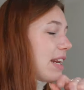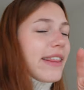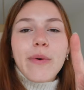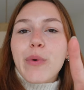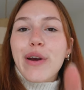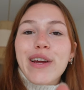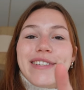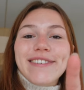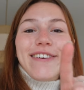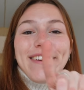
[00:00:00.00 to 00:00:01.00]
and I think we're gonna
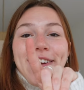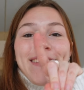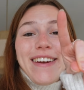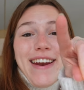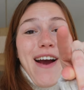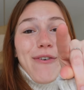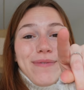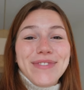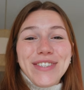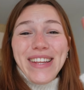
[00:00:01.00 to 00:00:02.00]
get started on that
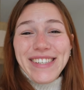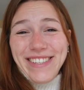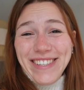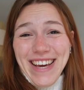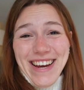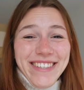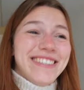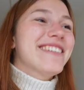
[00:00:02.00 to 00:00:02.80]
now. So let's do that.